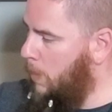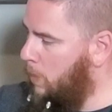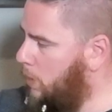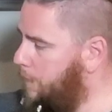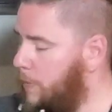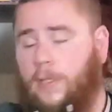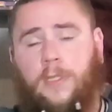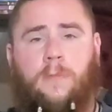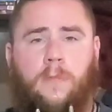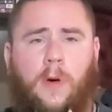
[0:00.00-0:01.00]
Or if you just
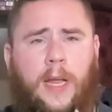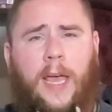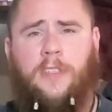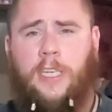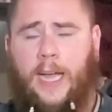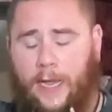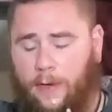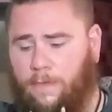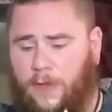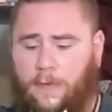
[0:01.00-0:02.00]
want to have a chat,
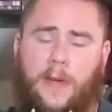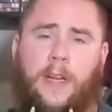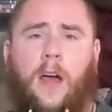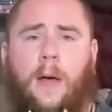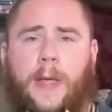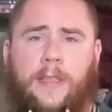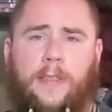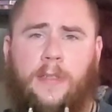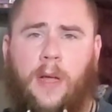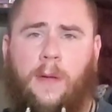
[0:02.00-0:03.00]
feel free to comment.
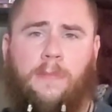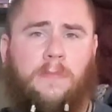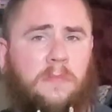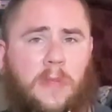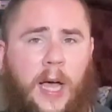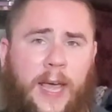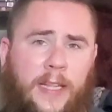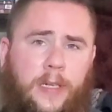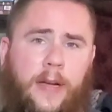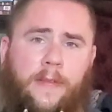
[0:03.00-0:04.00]
I
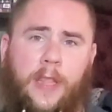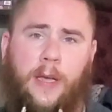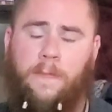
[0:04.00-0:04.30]
answer everything.